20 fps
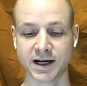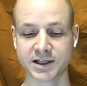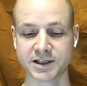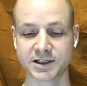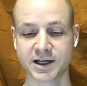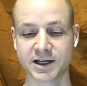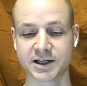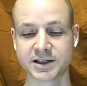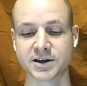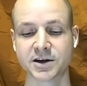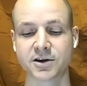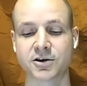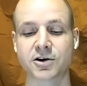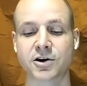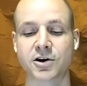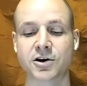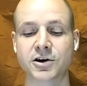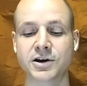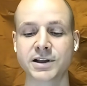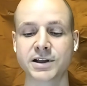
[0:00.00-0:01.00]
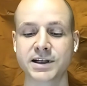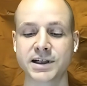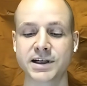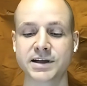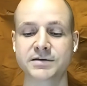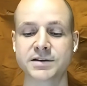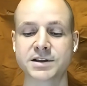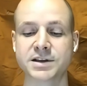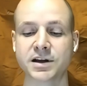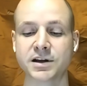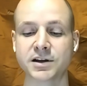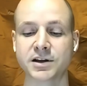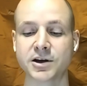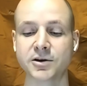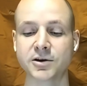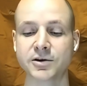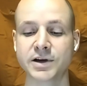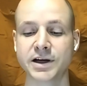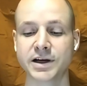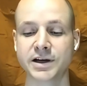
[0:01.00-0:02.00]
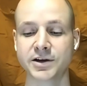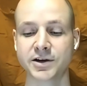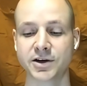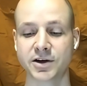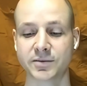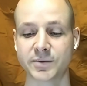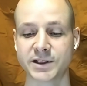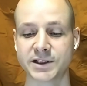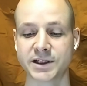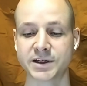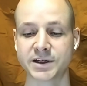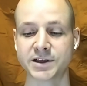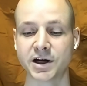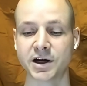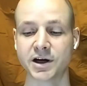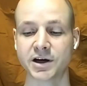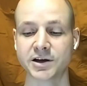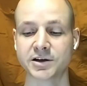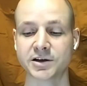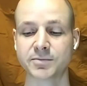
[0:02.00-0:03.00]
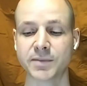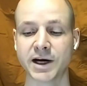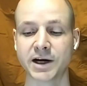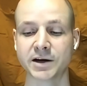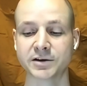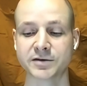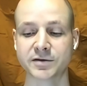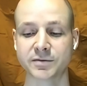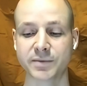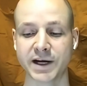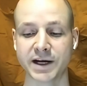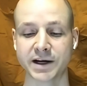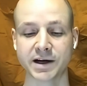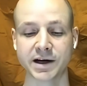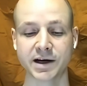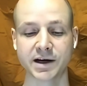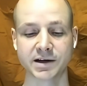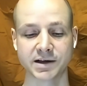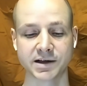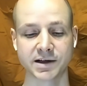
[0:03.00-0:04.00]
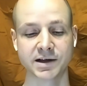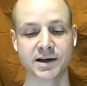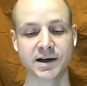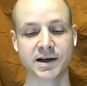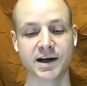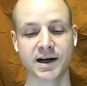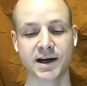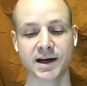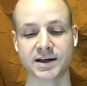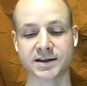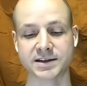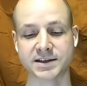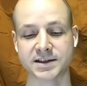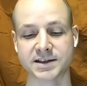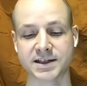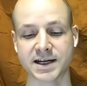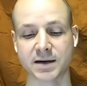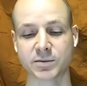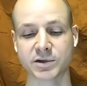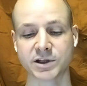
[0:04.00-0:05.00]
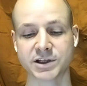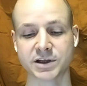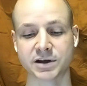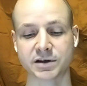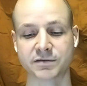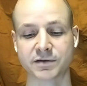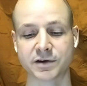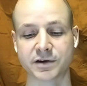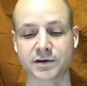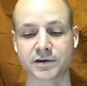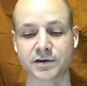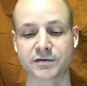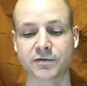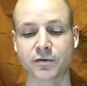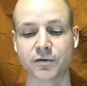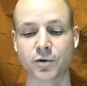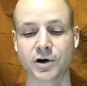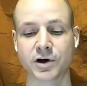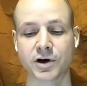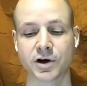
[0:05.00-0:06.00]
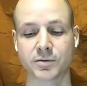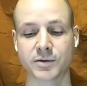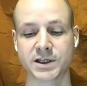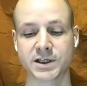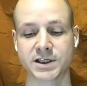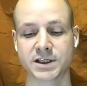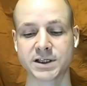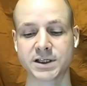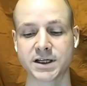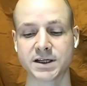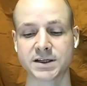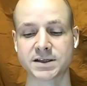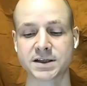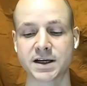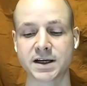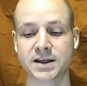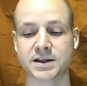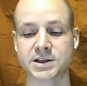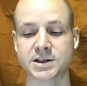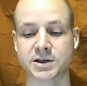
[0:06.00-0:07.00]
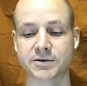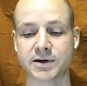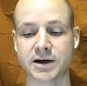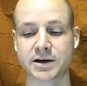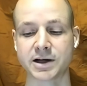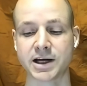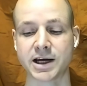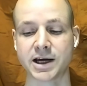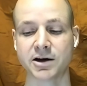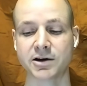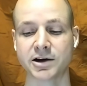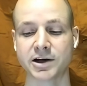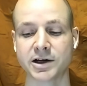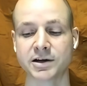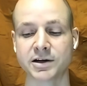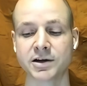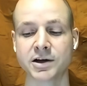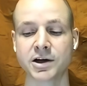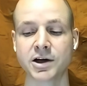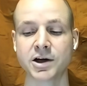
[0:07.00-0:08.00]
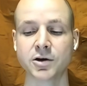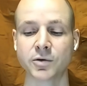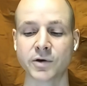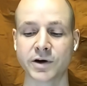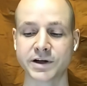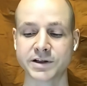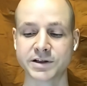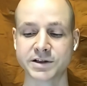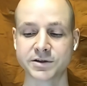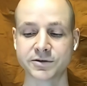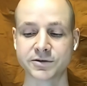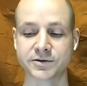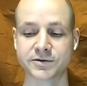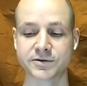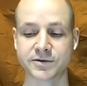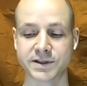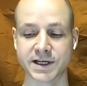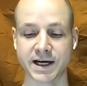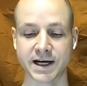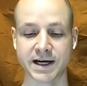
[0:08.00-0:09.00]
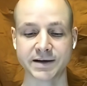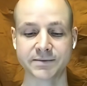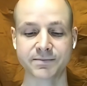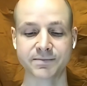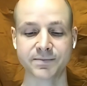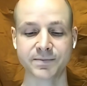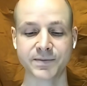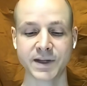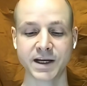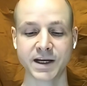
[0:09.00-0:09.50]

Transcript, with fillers: Ajahn Jayasaro currently lives alone in a hermitage 100 miles from Bangkok and has established a further four hermitages in the surrounding area where his students reside.